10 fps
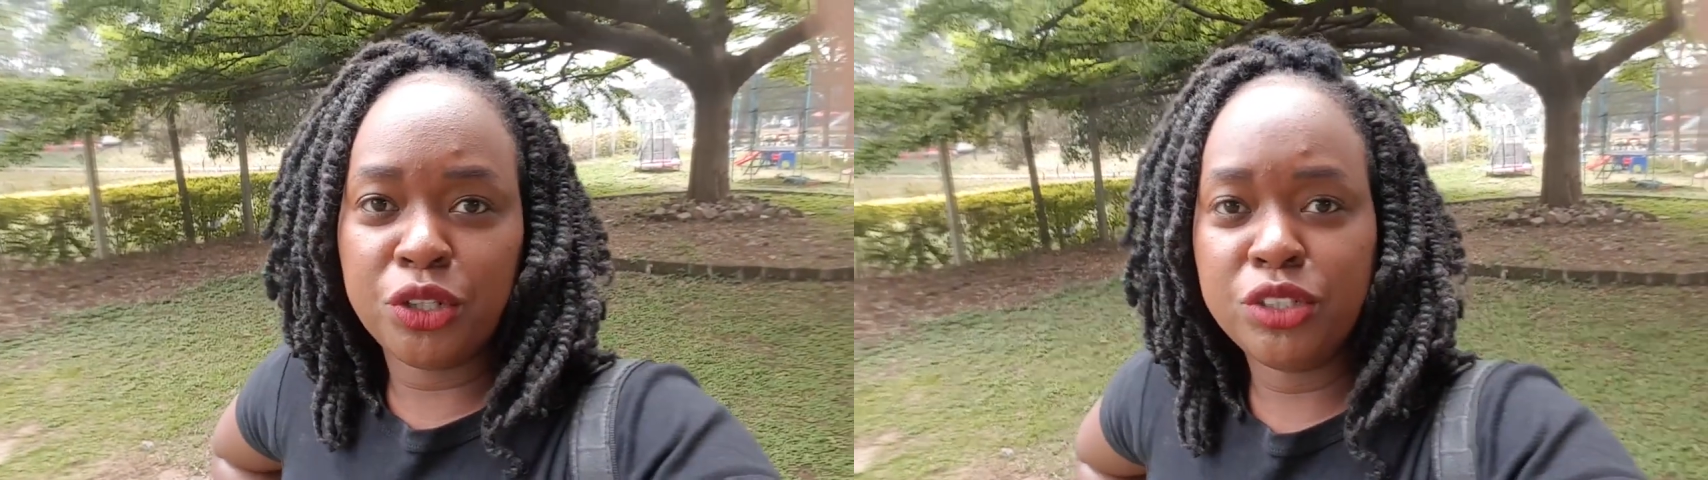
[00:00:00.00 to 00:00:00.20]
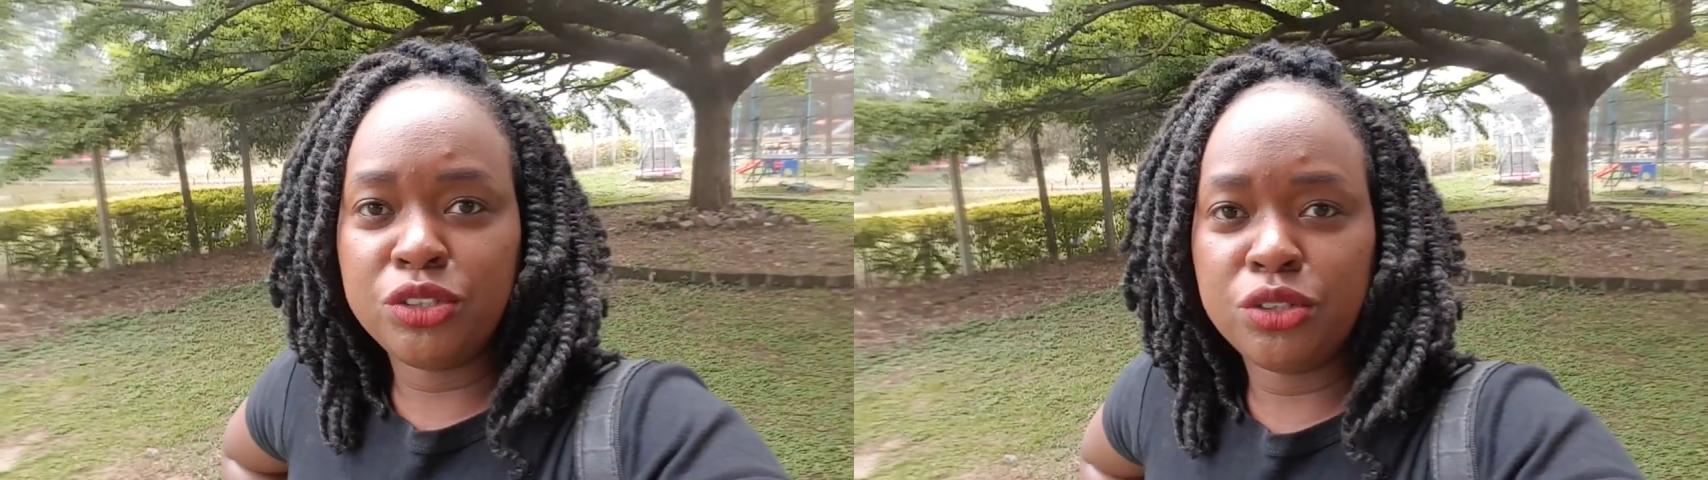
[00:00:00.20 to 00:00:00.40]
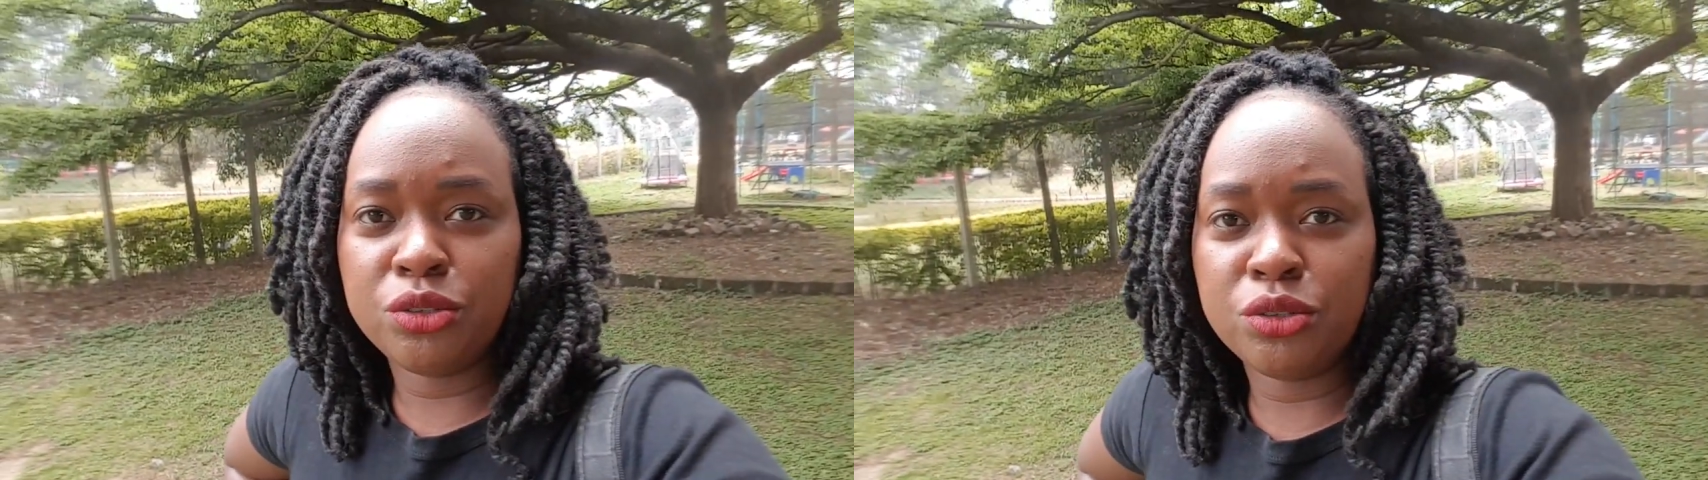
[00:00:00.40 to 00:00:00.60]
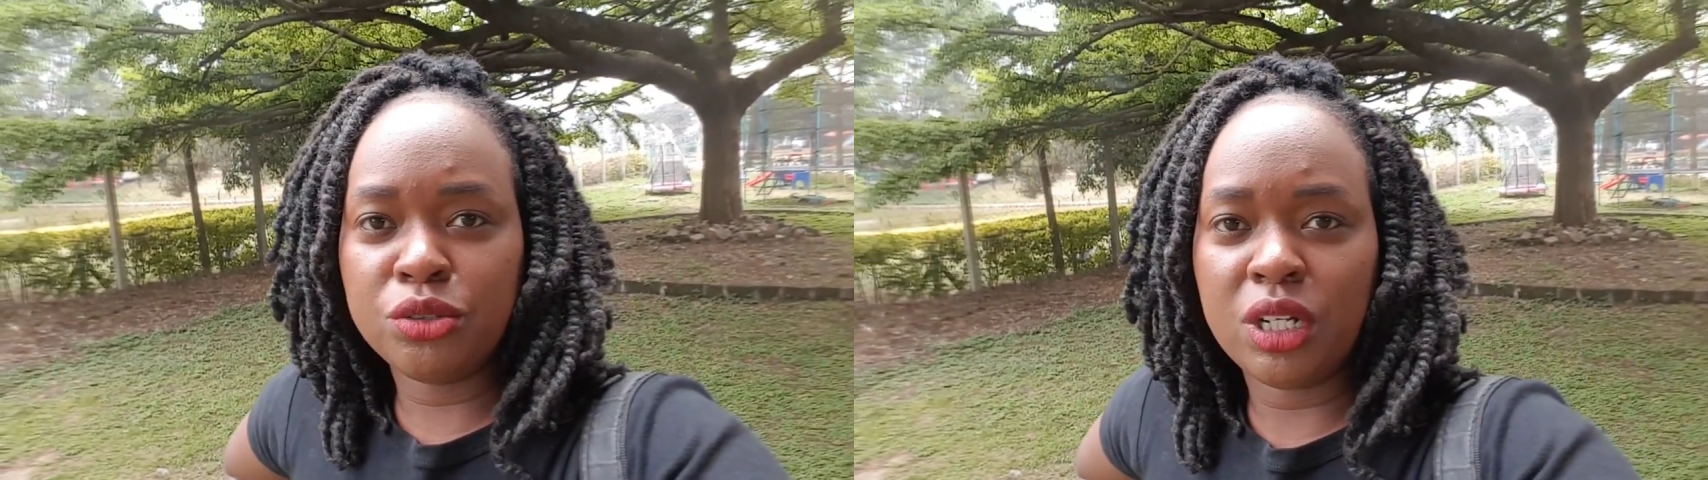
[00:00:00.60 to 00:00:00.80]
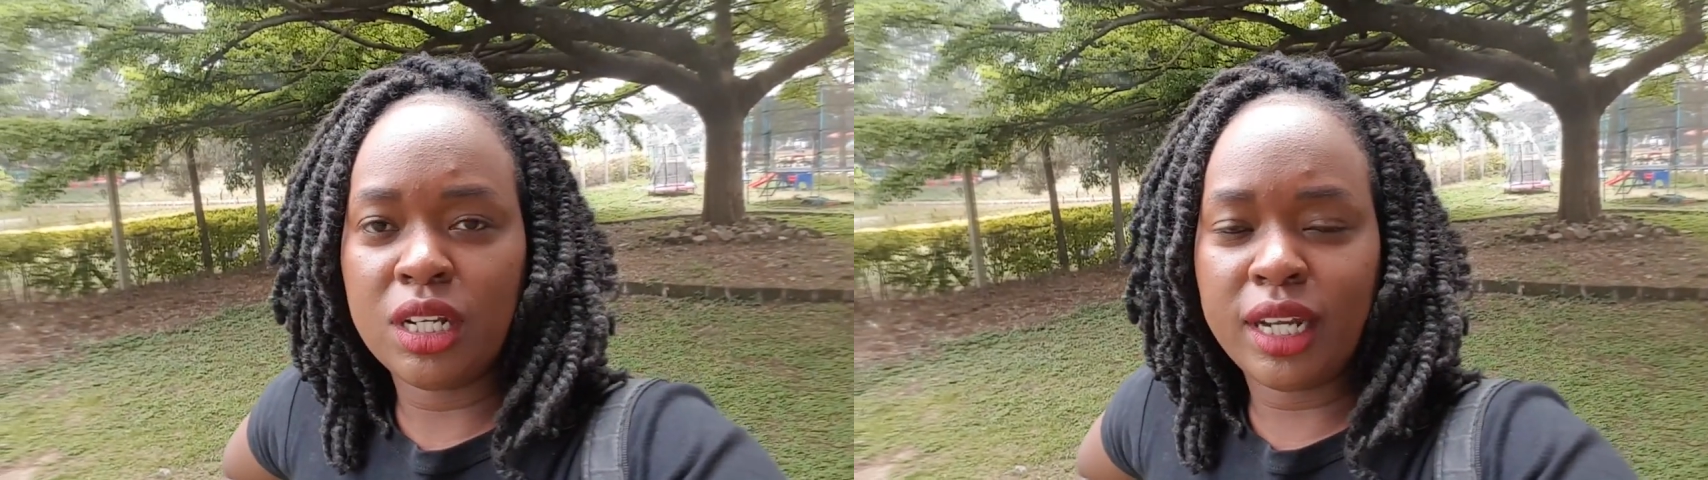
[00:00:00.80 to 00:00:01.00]
going
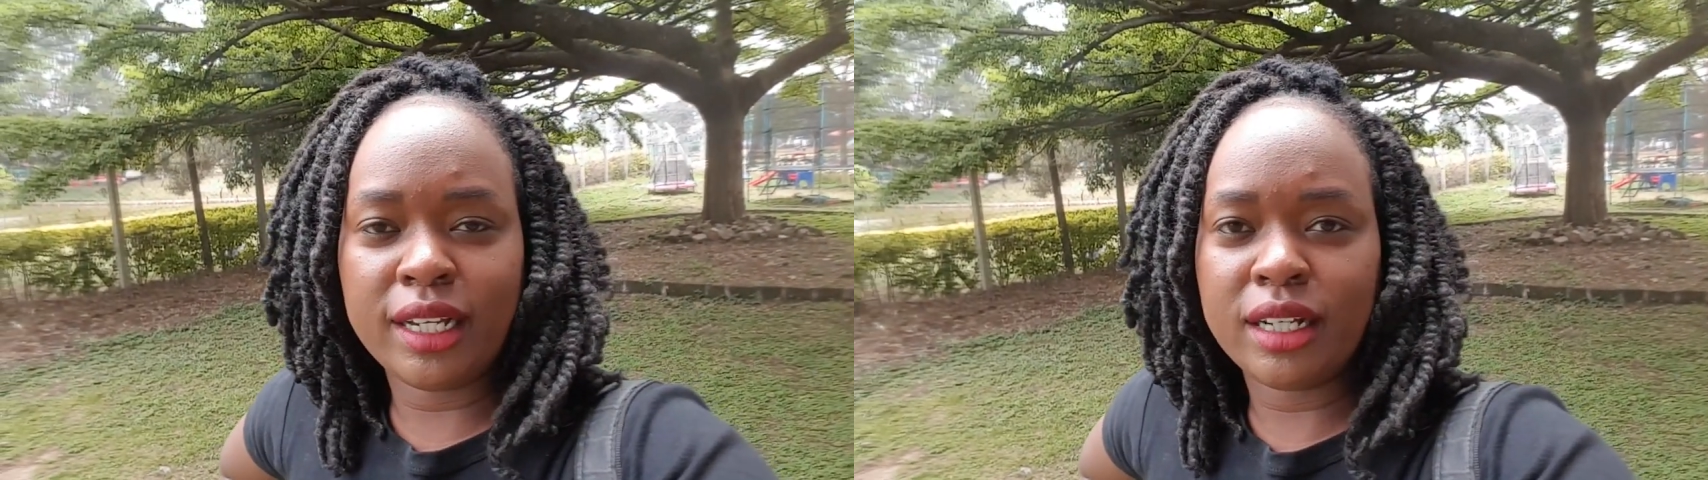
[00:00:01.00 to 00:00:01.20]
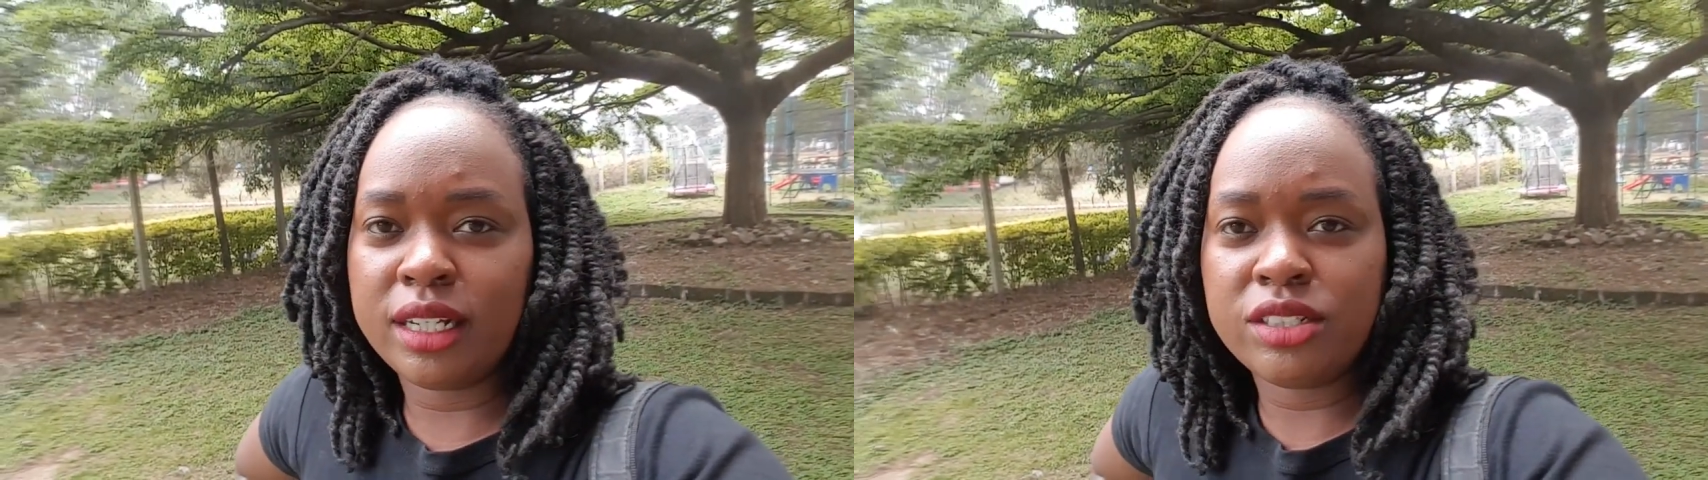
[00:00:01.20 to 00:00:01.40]
to like.